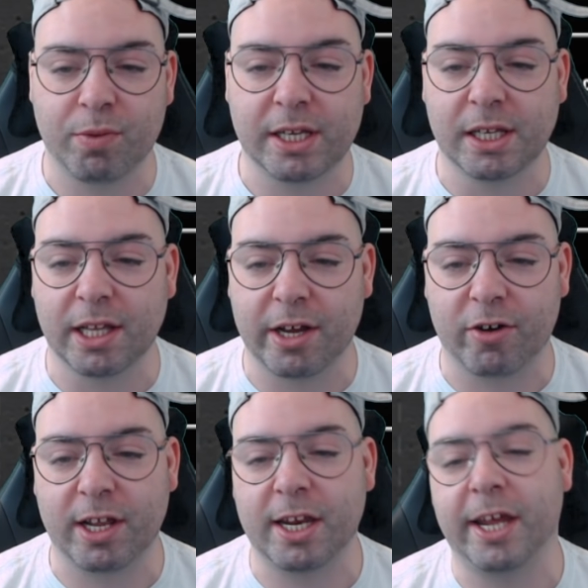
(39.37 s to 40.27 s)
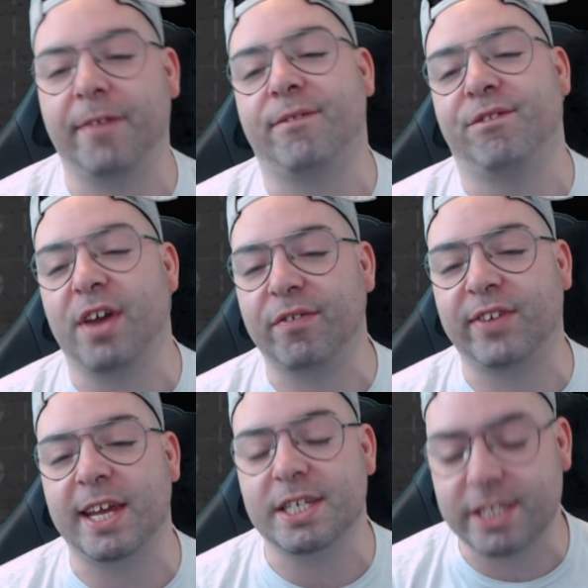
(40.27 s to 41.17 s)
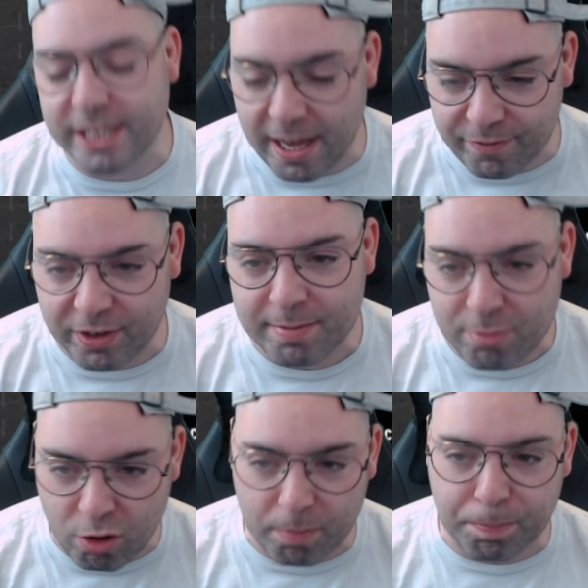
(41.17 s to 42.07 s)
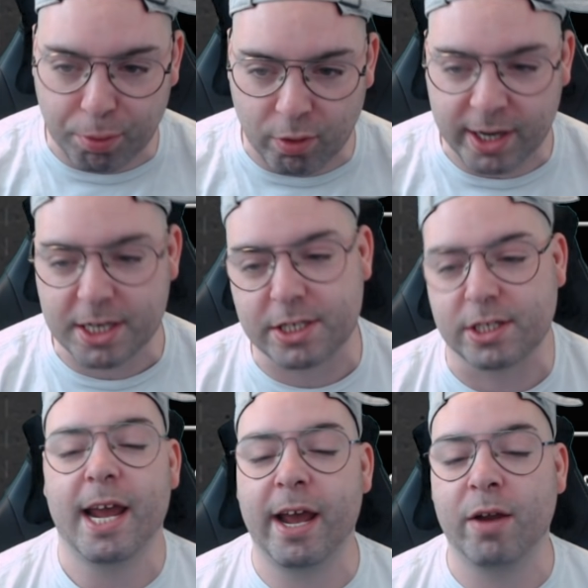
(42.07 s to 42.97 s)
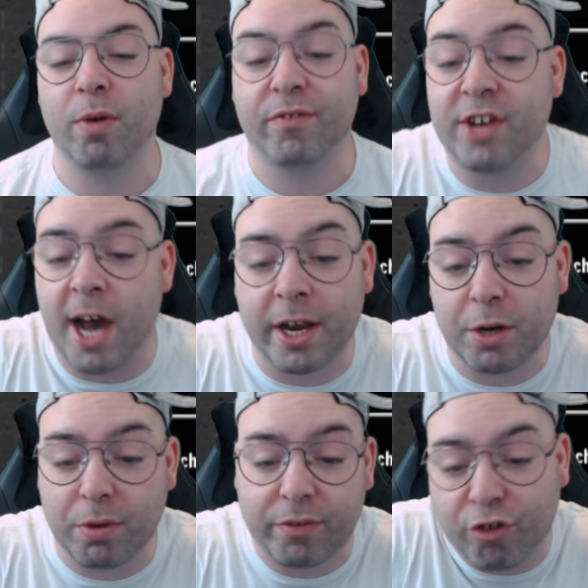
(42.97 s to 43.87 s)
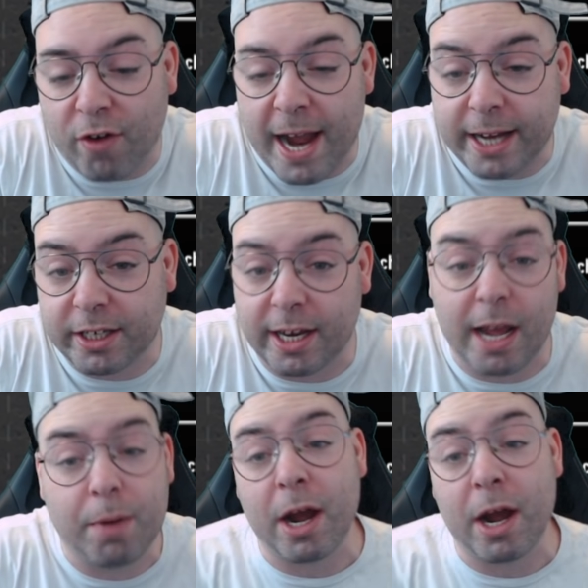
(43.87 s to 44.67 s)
We literally need 57 more points. And we've done it. We've cracked it. And